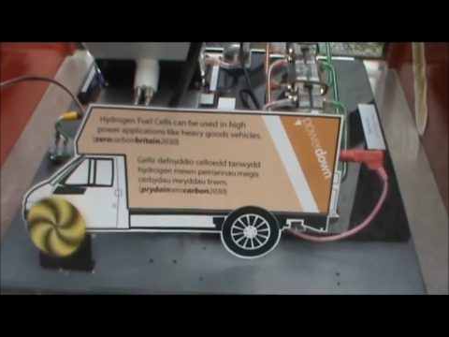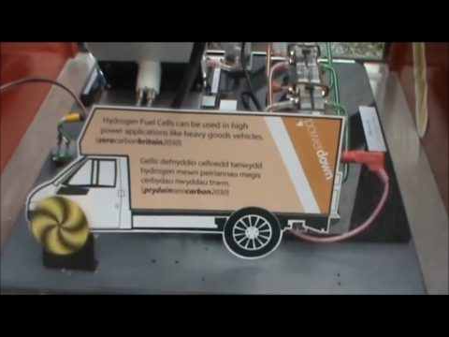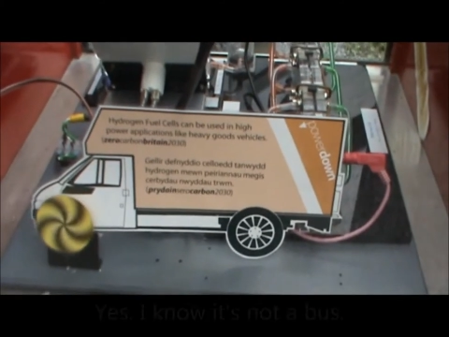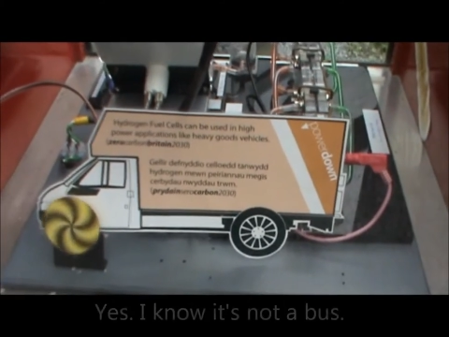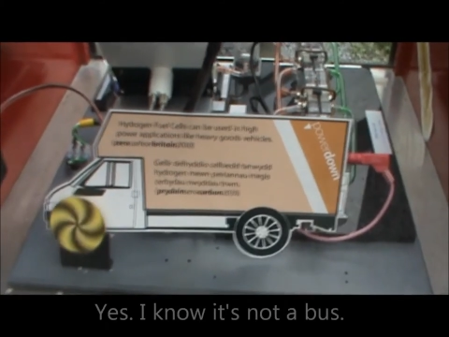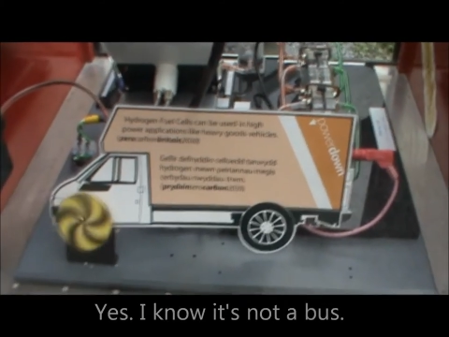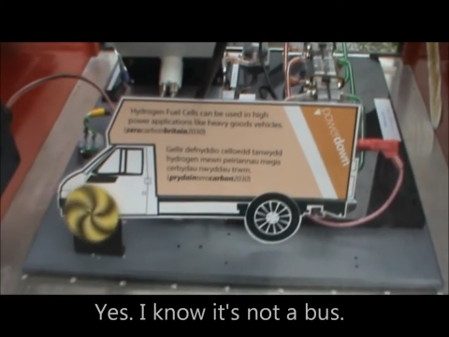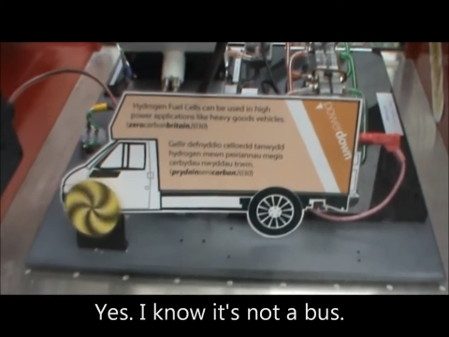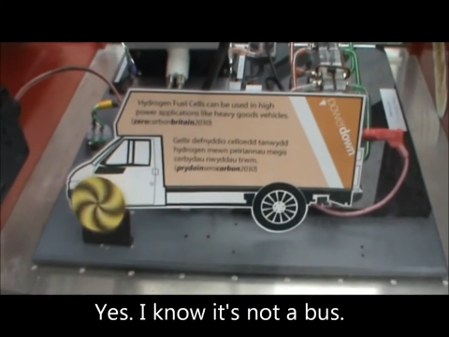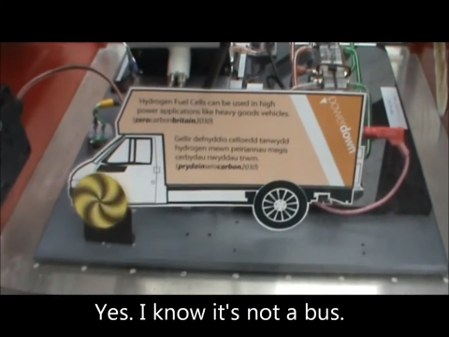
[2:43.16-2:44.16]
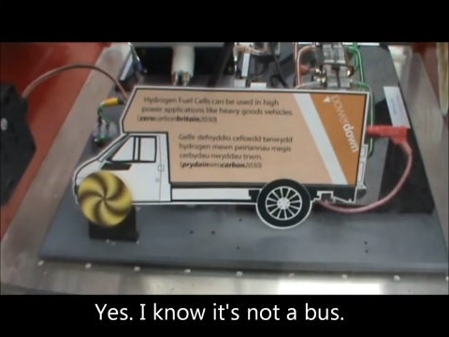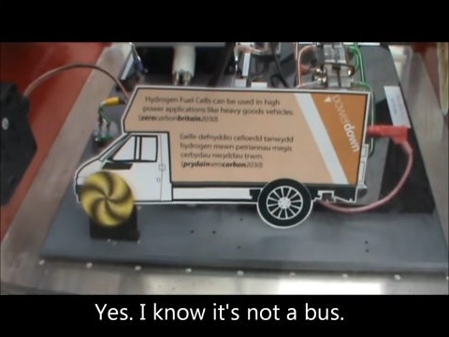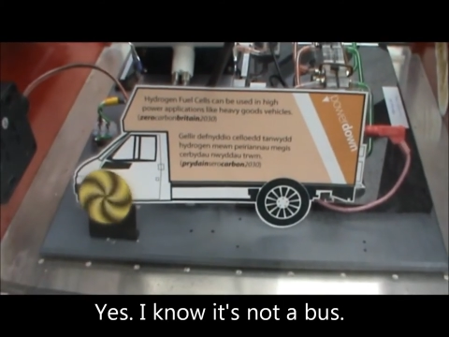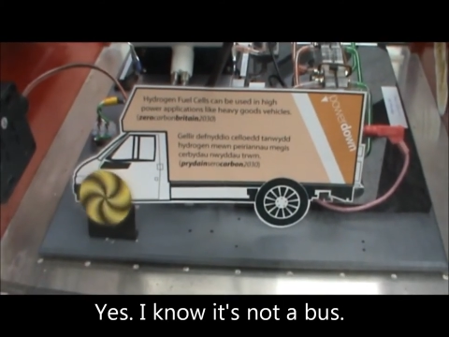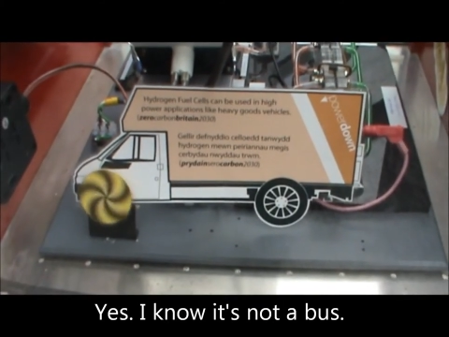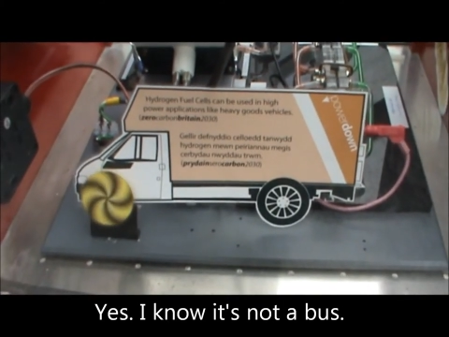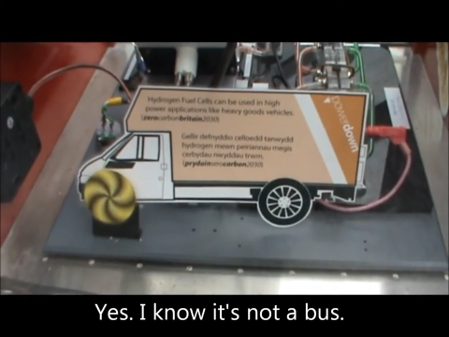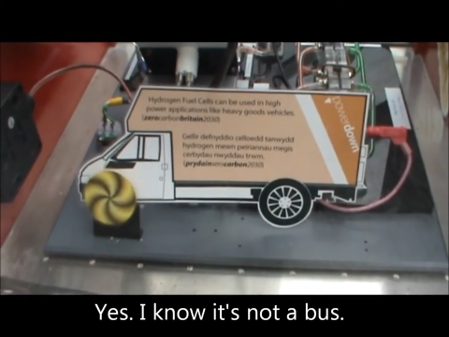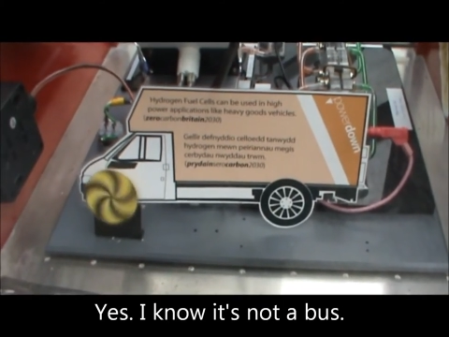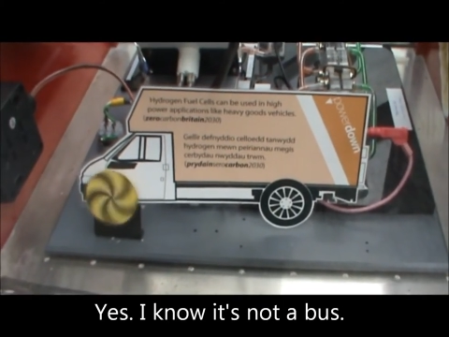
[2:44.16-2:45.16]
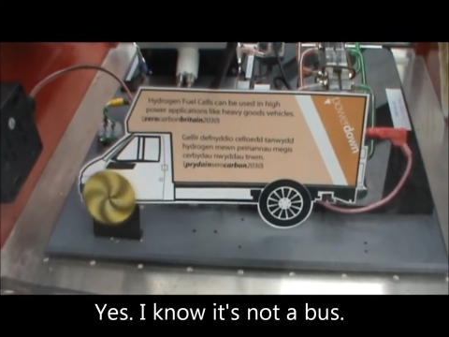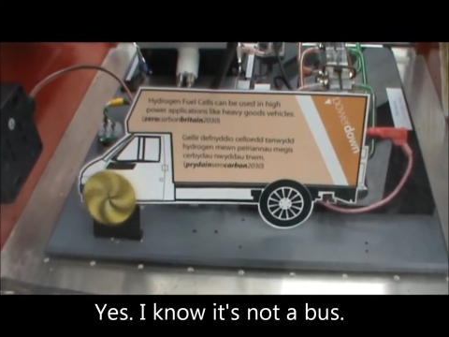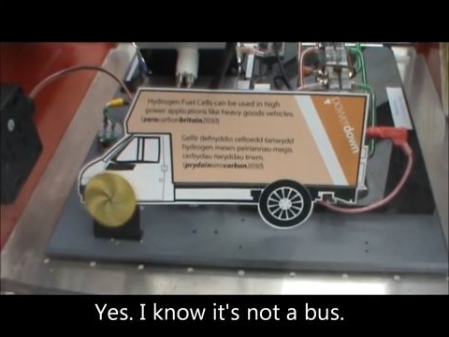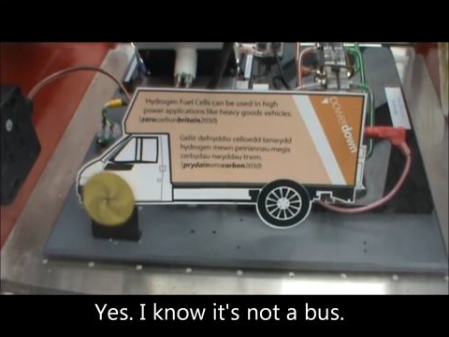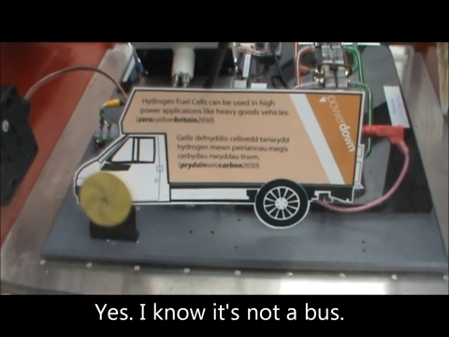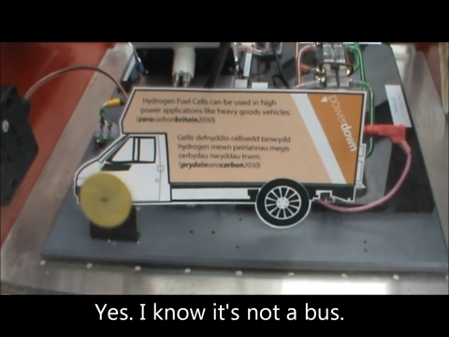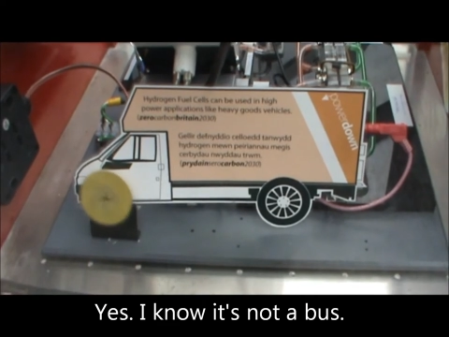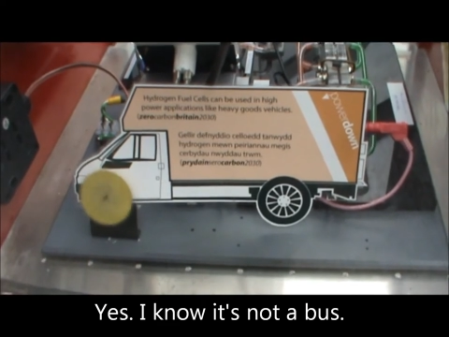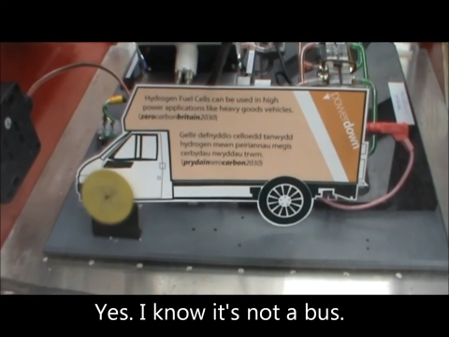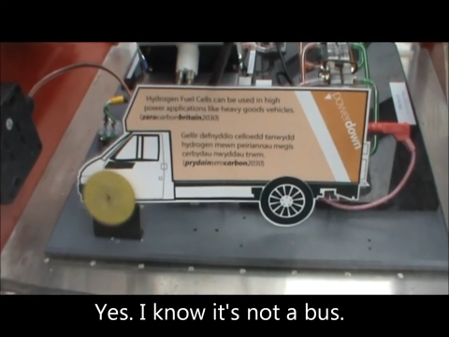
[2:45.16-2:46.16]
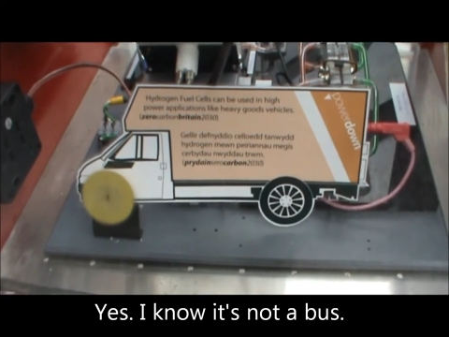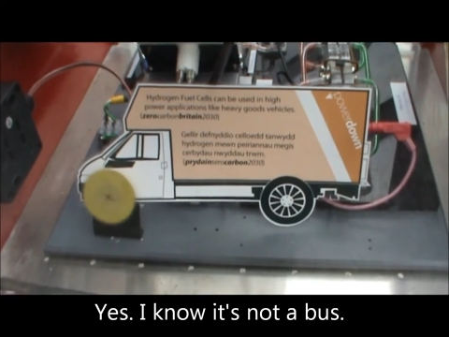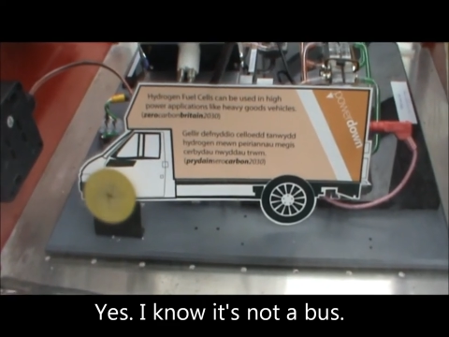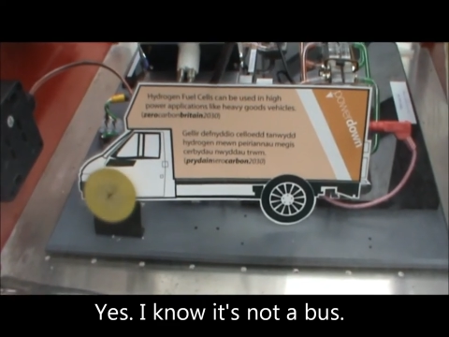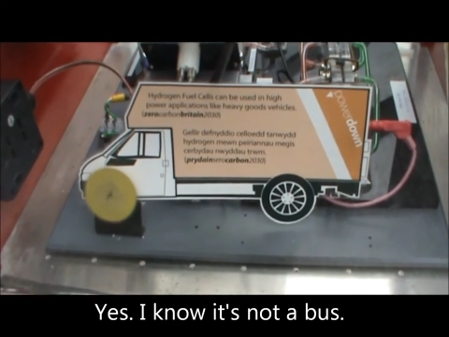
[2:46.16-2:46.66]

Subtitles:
Nobody's mouth can be seen.